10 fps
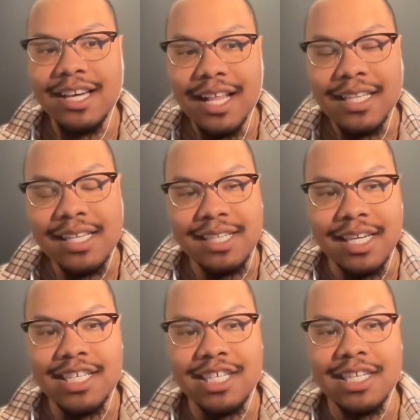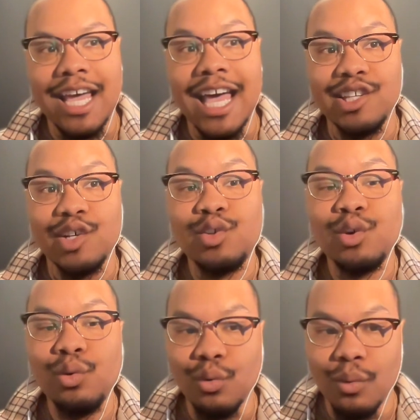Colonization as a
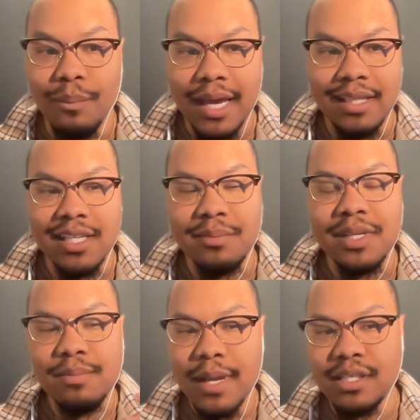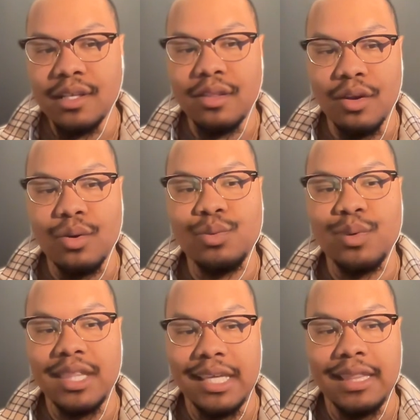tool mechanism, especially those
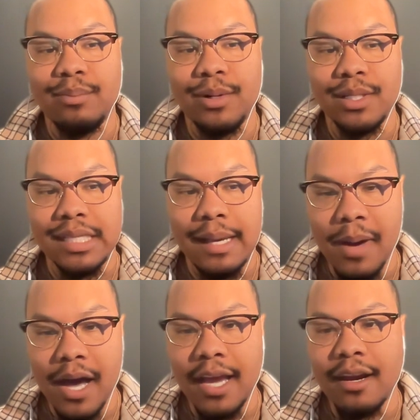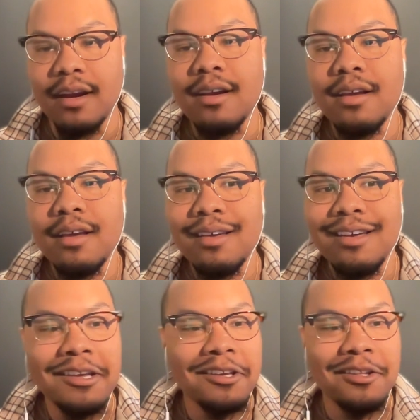within the British Empire,
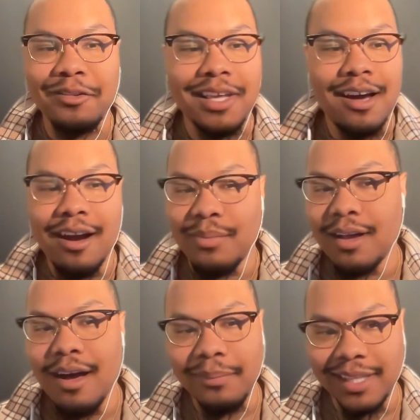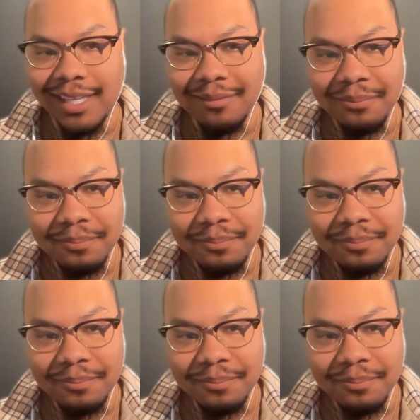you know, they carbon copied it.